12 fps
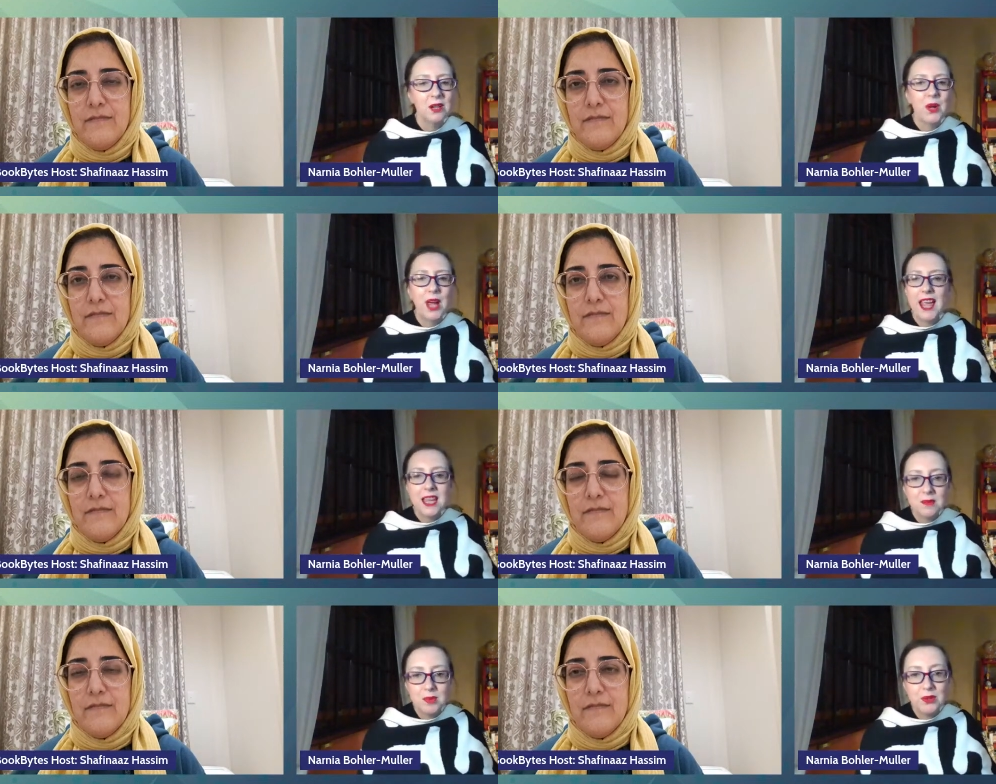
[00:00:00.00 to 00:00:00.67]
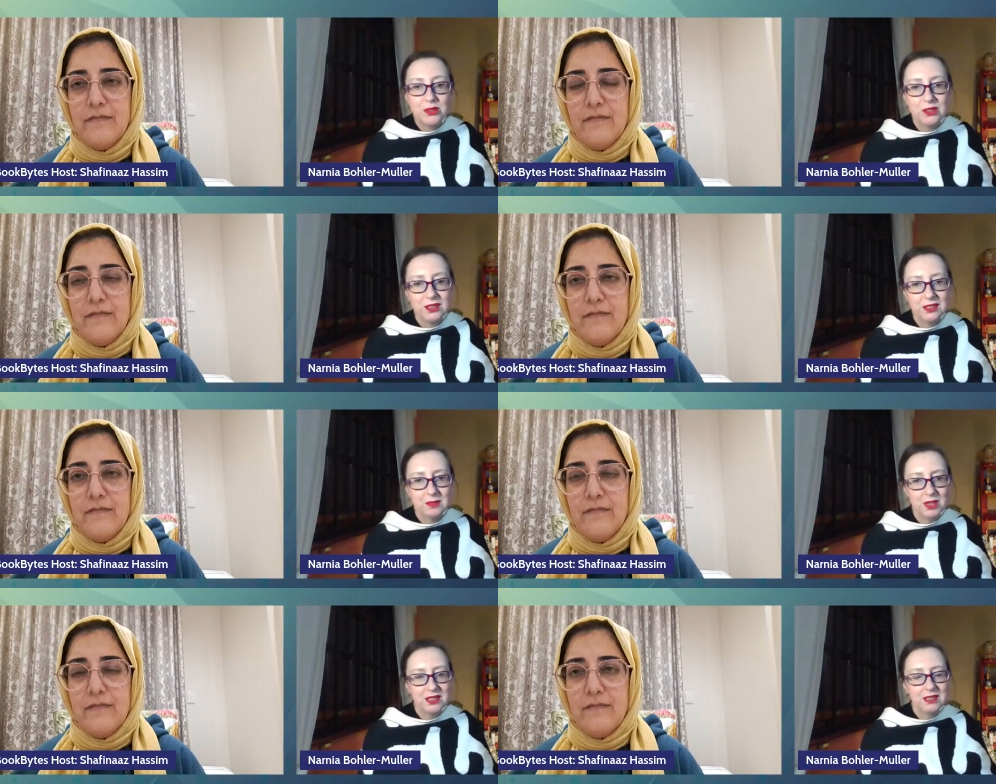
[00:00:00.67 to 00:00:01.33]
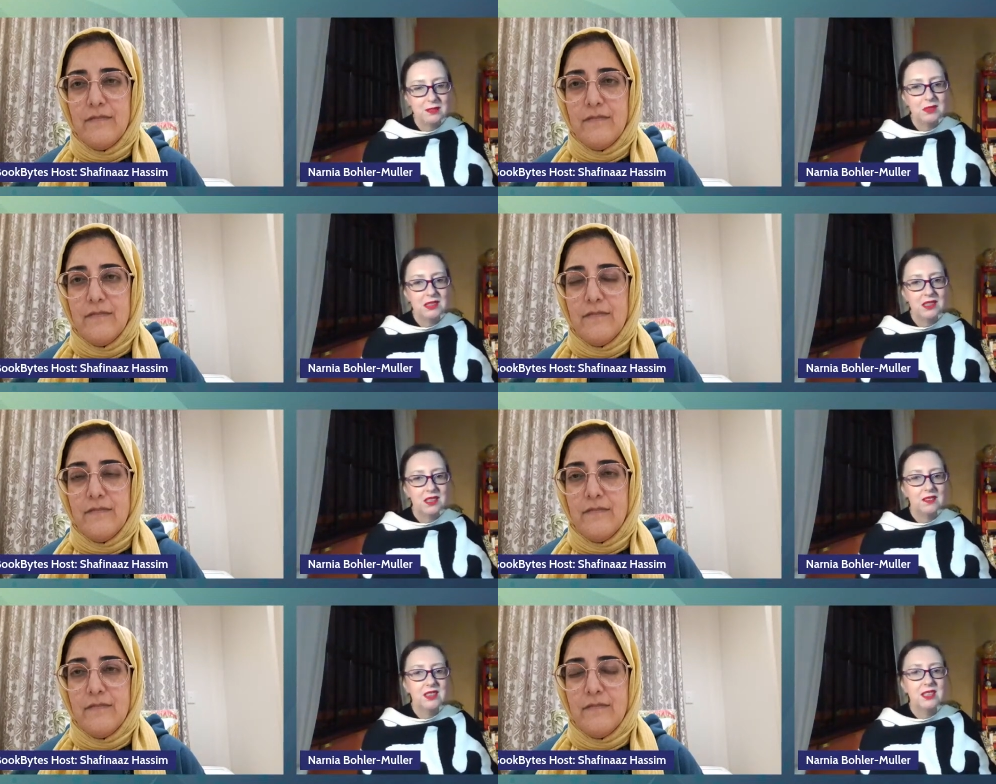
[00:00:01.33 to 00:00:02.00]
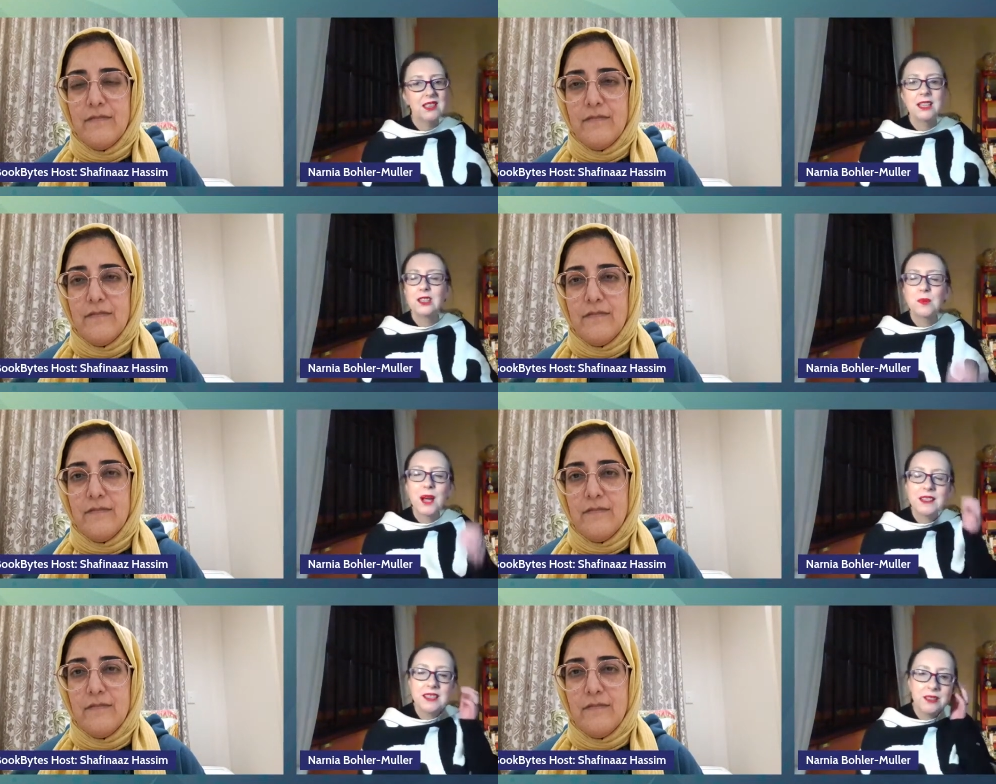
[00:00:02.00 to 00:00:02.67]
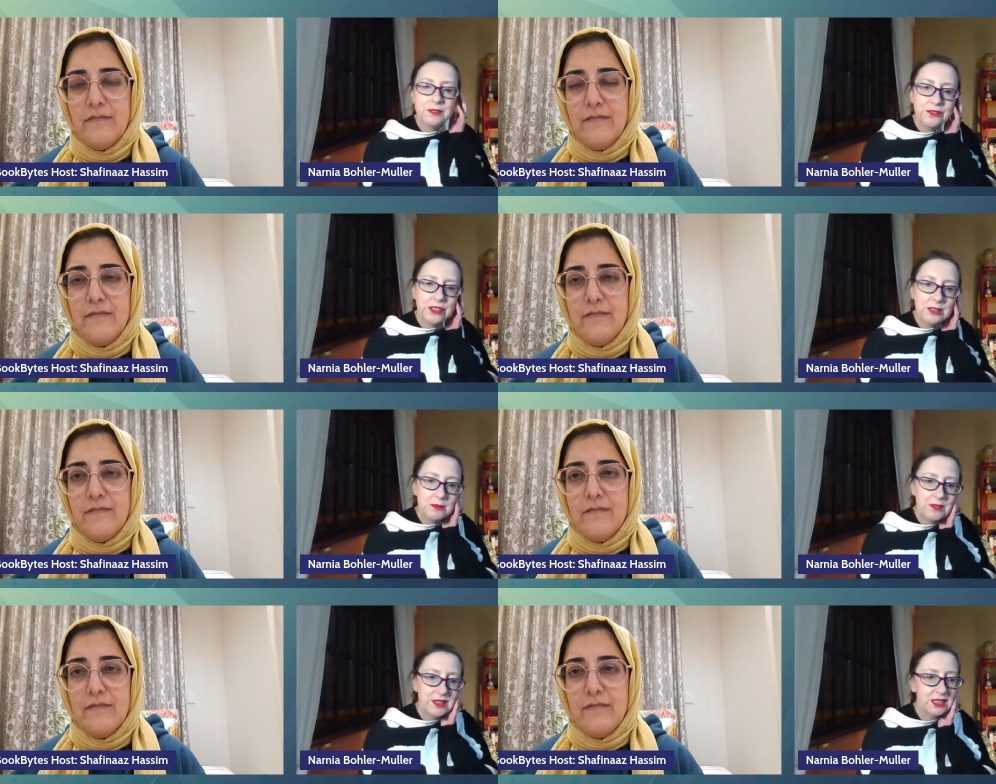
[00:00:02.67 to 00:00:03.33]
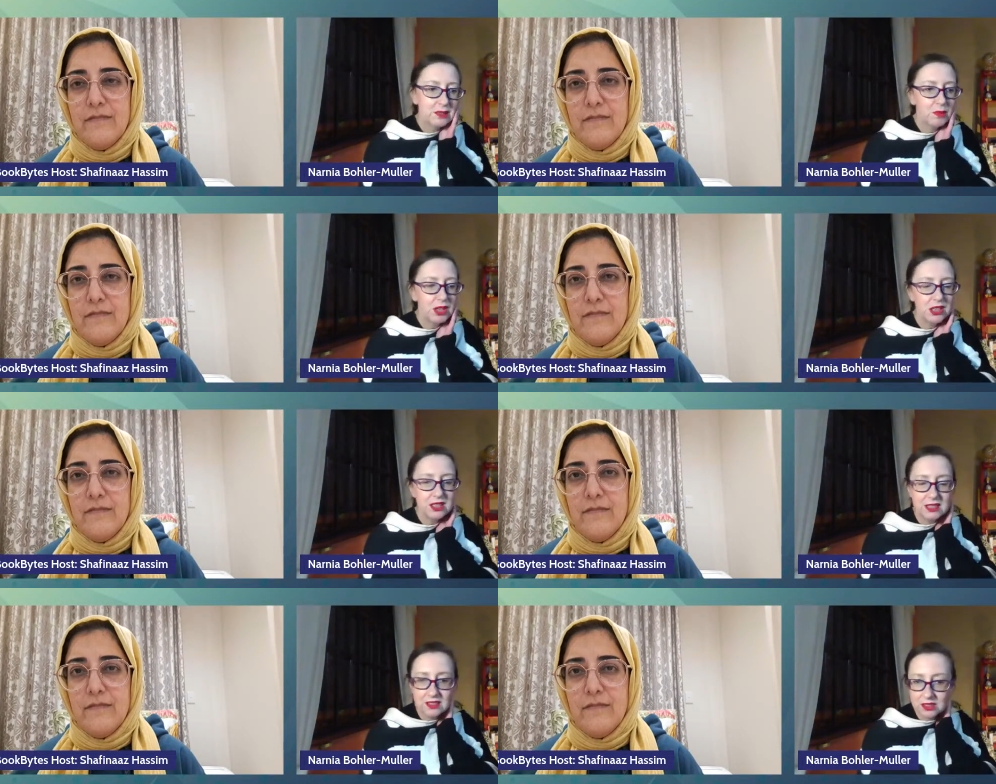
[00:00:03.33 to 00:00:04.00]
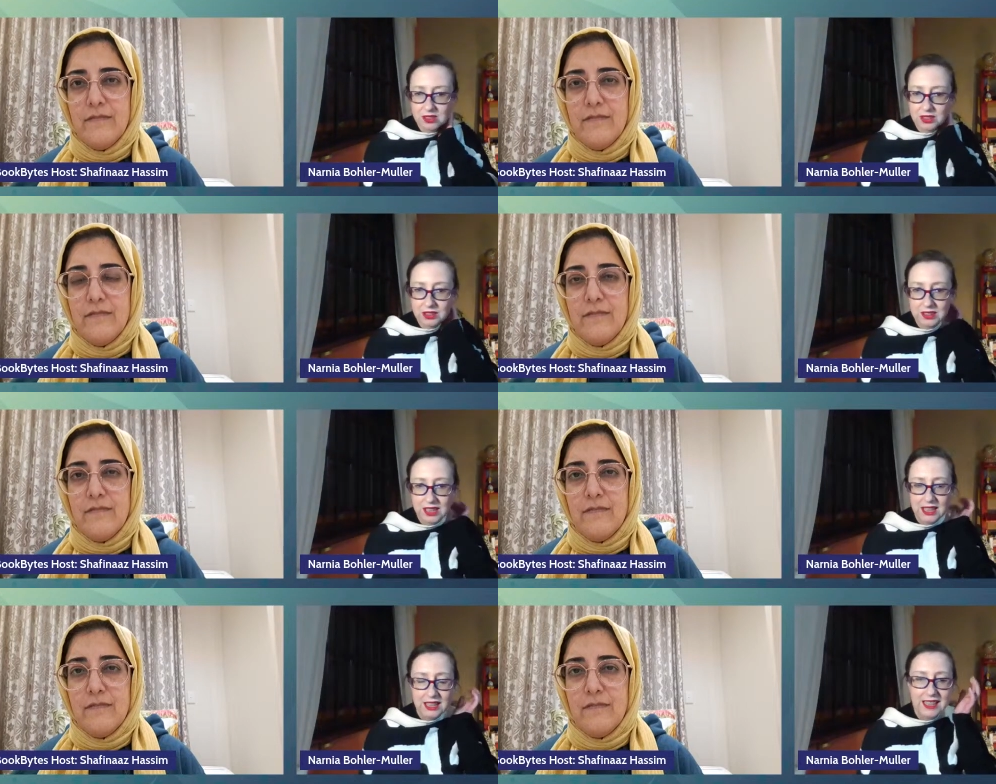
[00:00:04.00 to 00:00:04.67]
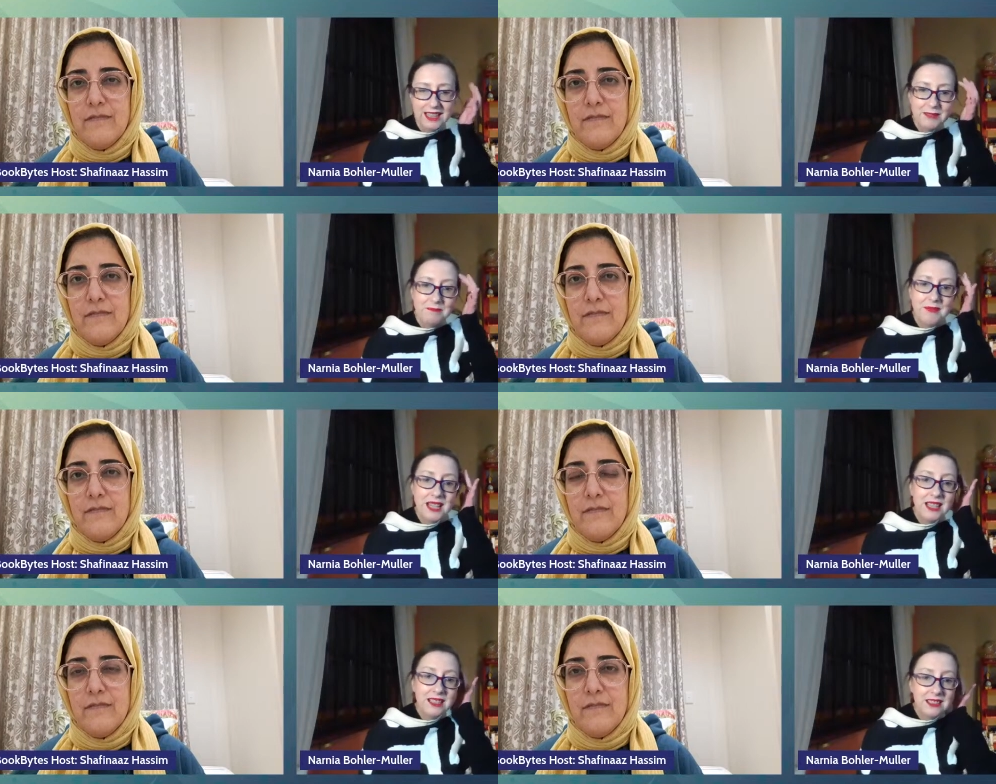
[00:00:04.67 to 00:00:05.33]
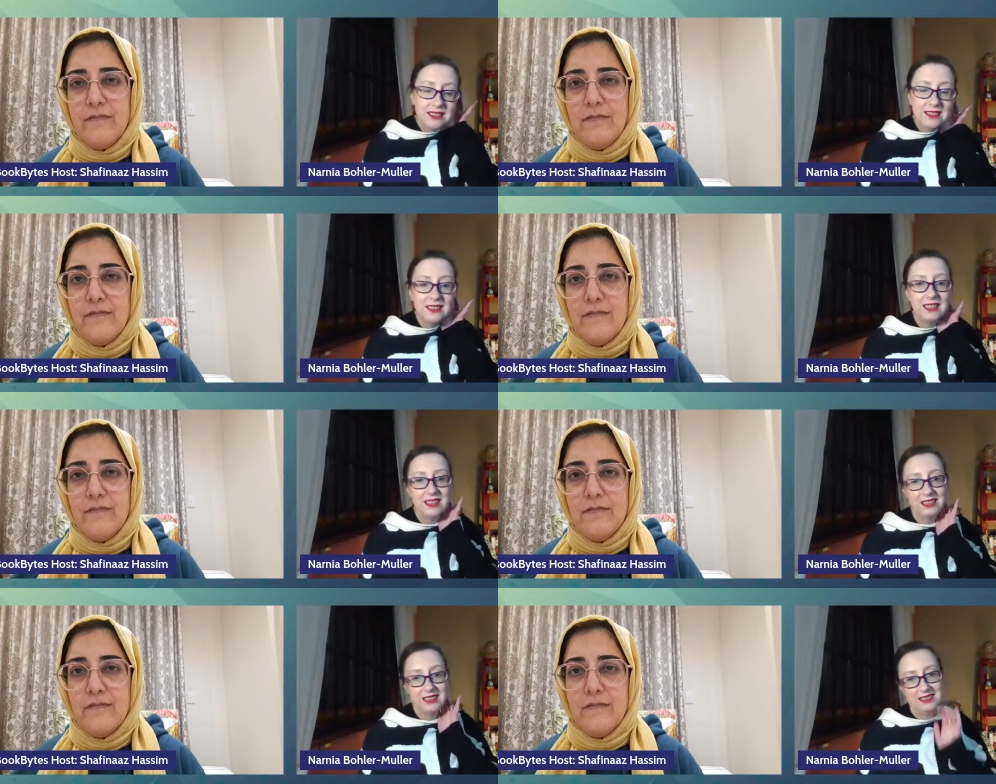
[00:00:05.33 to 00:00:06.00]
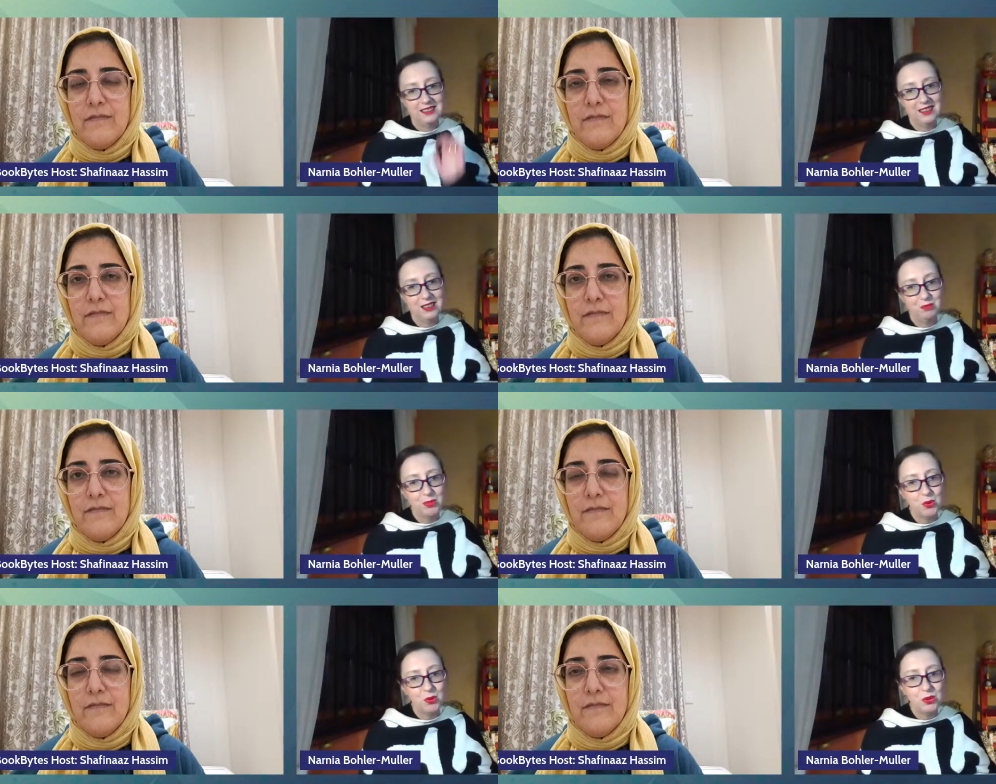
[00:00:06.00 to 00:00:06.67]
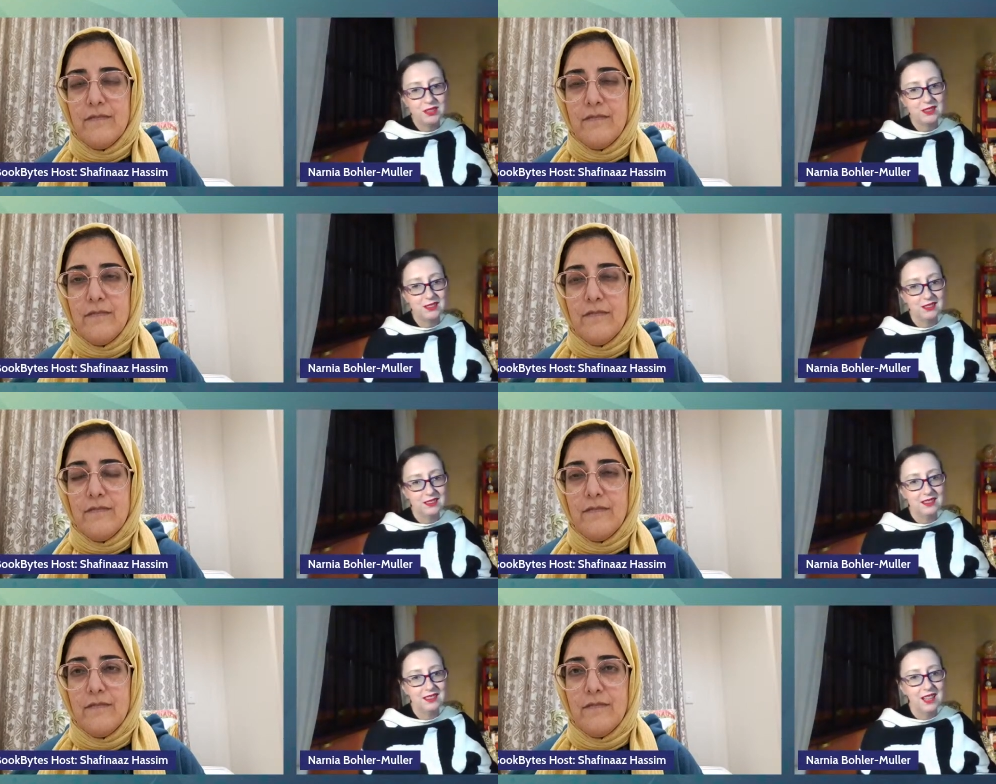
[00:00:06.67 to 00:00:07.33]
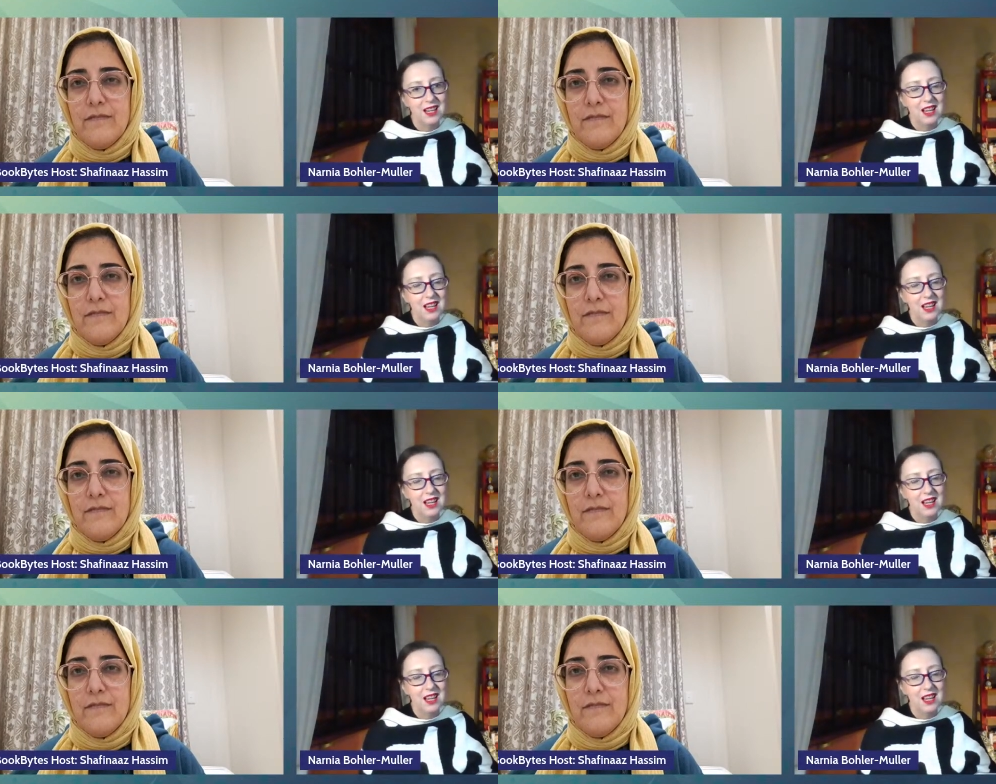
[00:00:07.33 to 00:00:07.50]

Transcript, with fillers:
Speaker 1: They were able to express themselves, and that's why I think freedom of expression is so immensely important